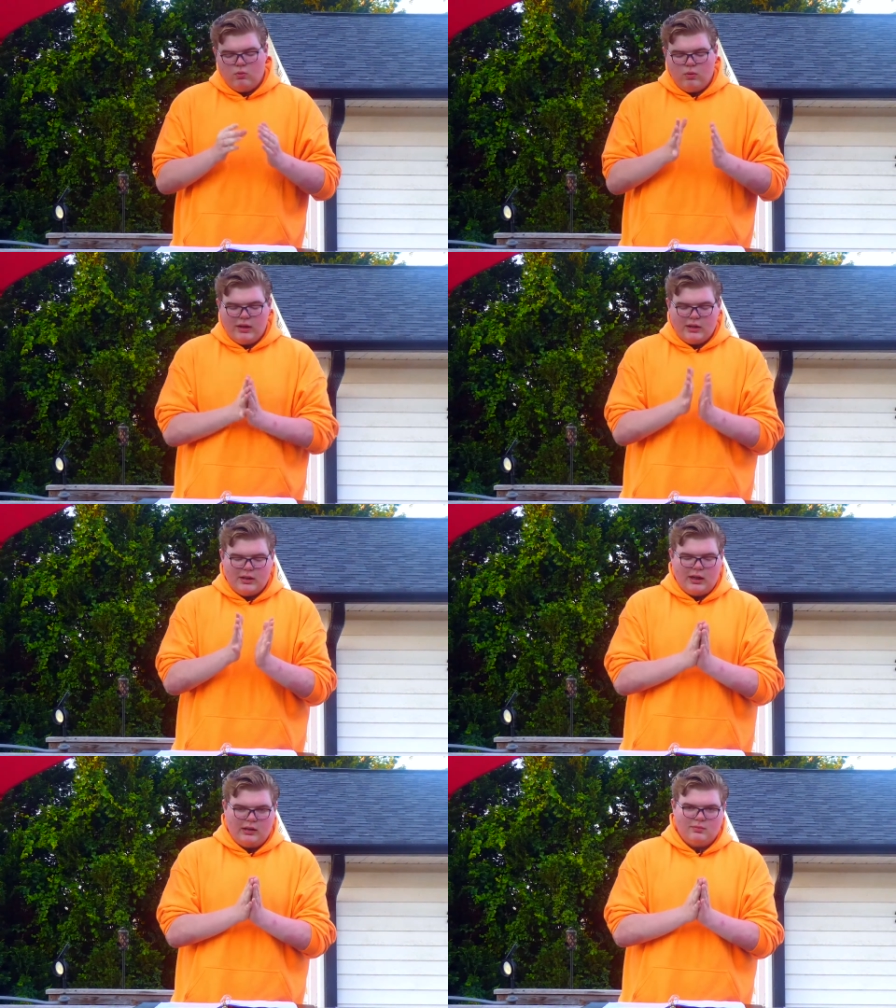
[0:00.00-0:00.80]
Right
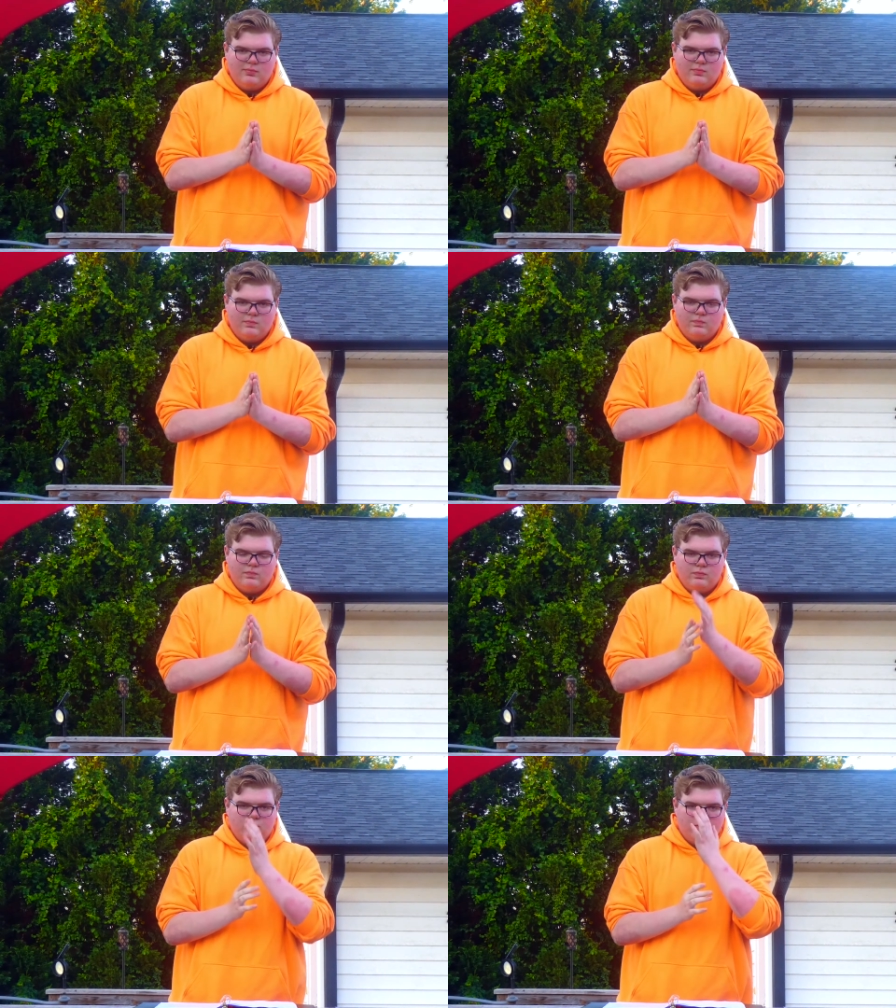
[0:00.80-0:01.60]
now,
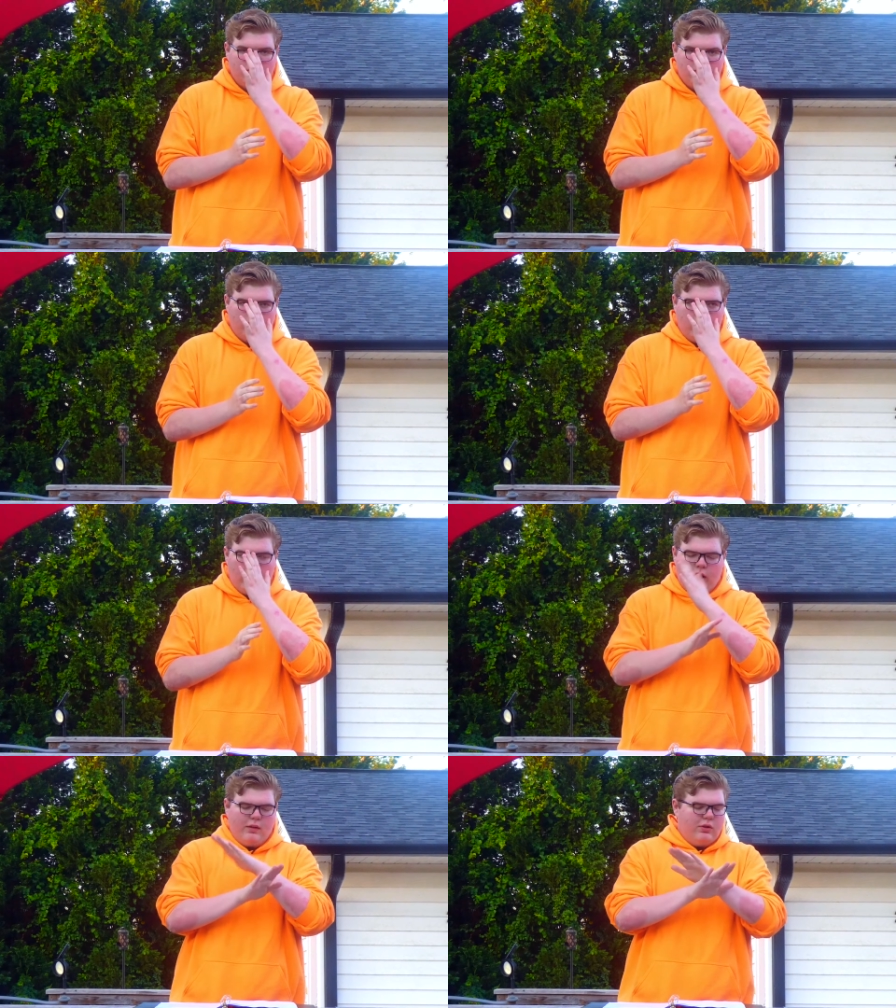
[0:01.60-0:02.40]

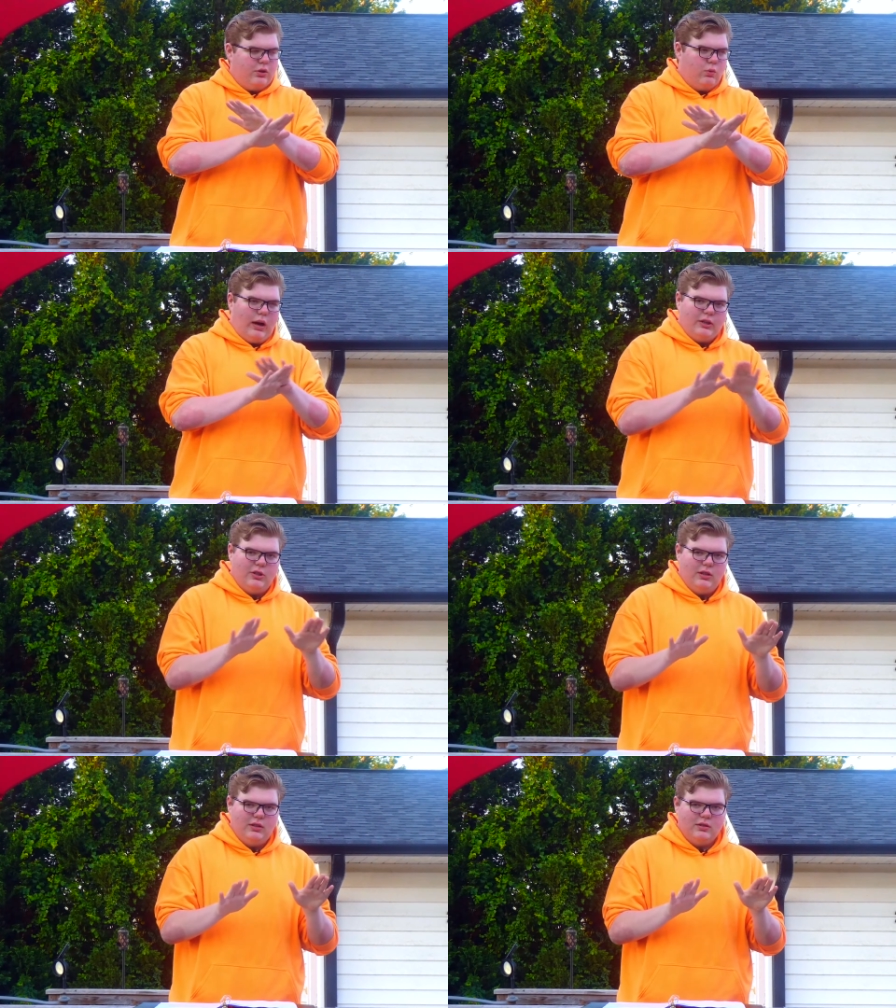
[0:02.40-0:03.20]
whenever you're
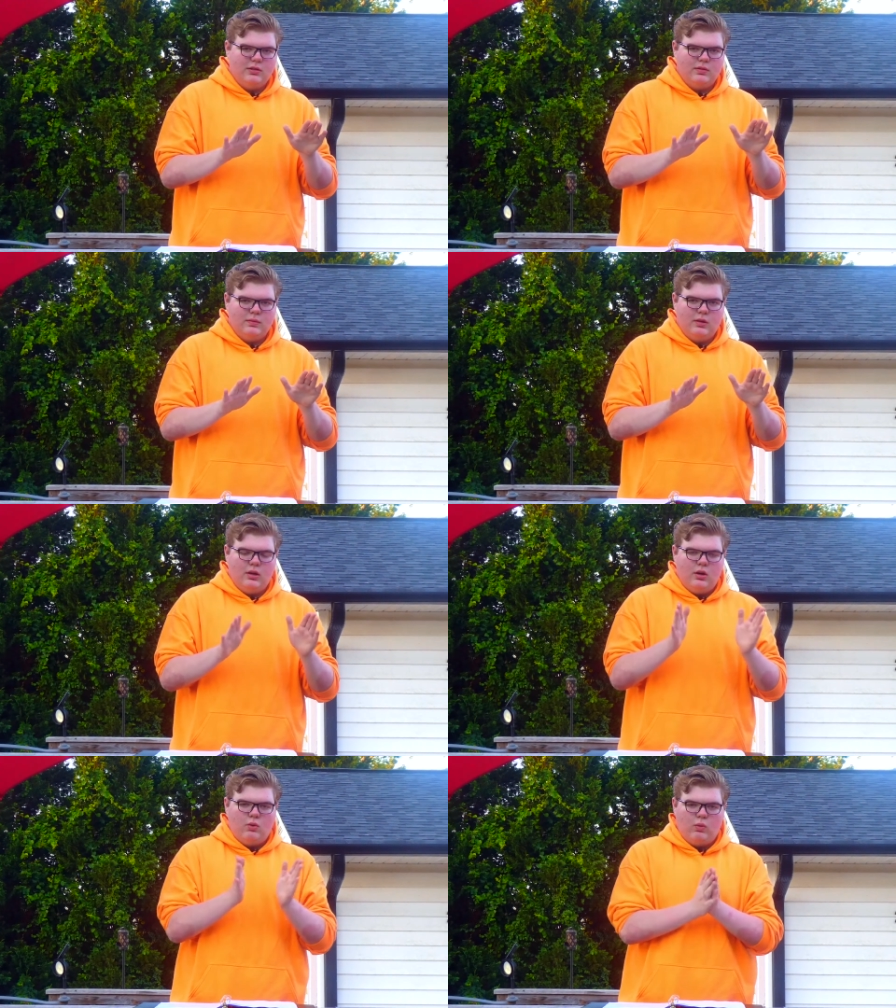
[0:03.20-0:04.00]
watching this,
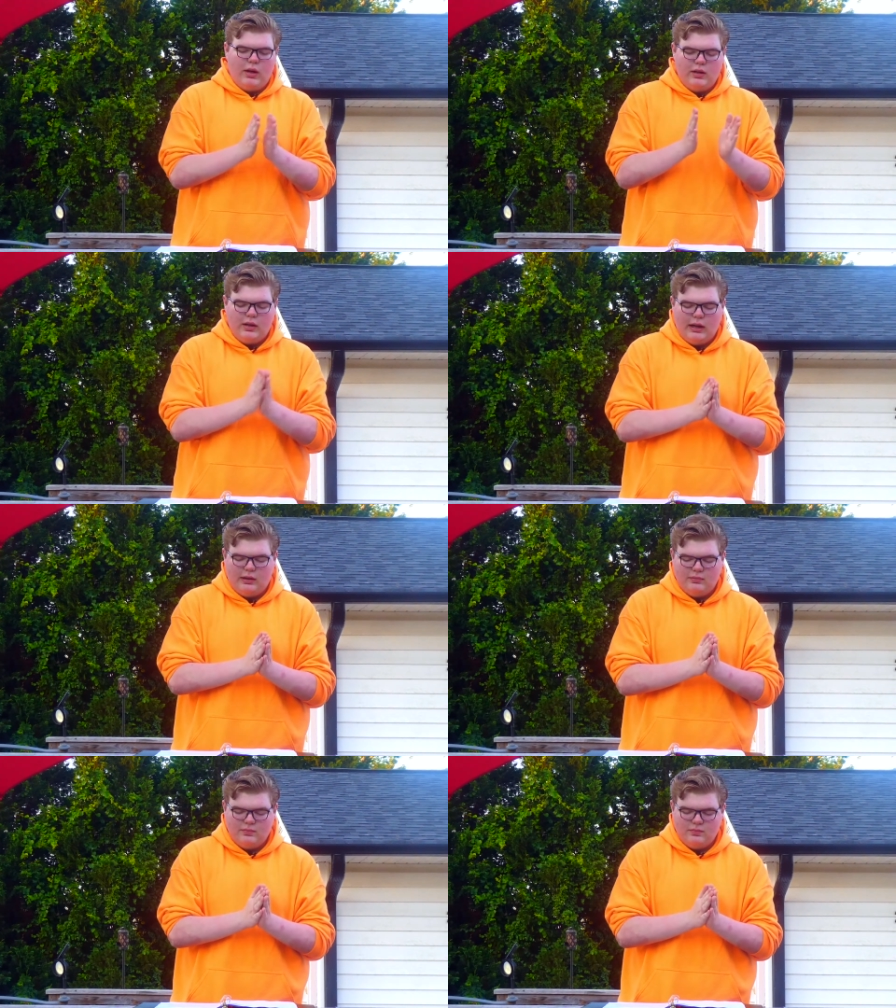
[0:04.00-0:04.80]
right
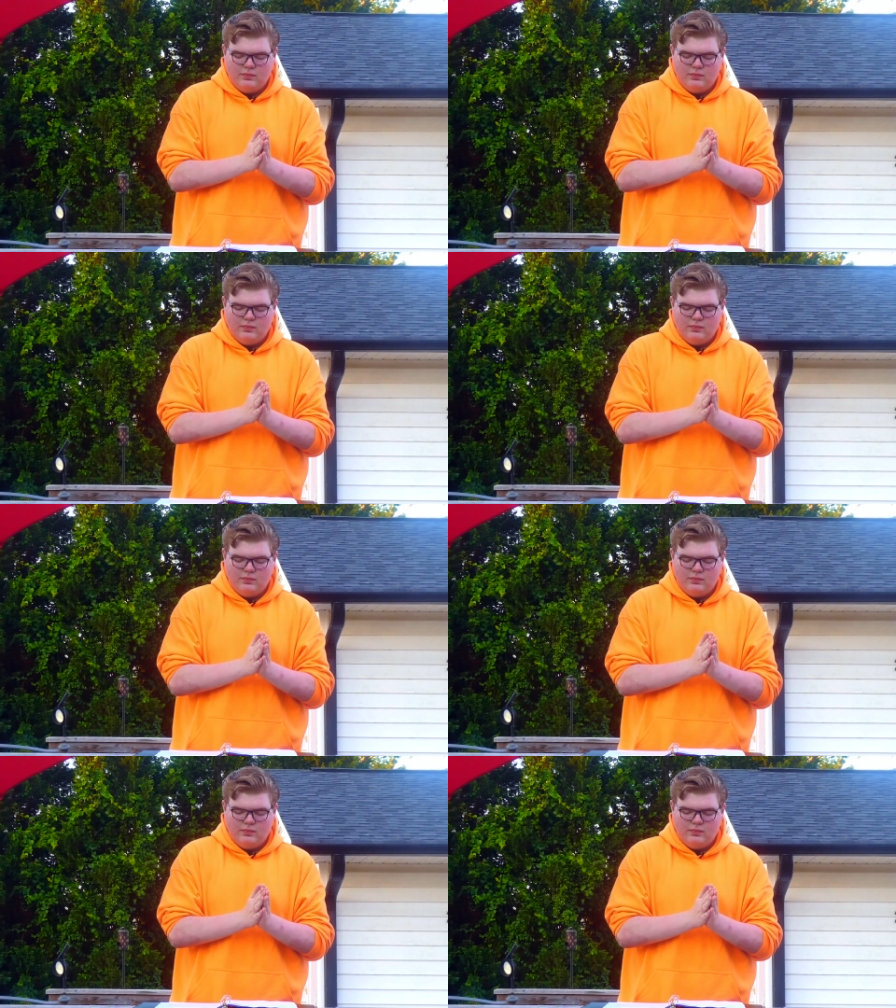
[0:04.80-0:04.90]
now,